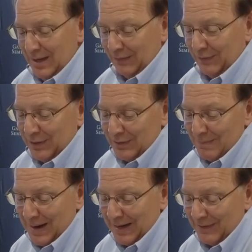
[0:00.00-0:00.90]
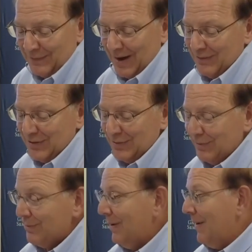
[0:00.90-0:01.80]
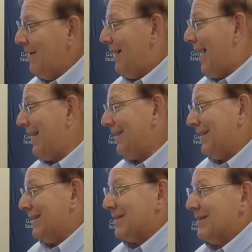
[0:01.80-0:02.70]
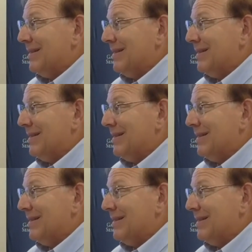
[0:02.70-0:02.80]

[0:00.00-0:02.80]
If you go to Micah five two, I think it's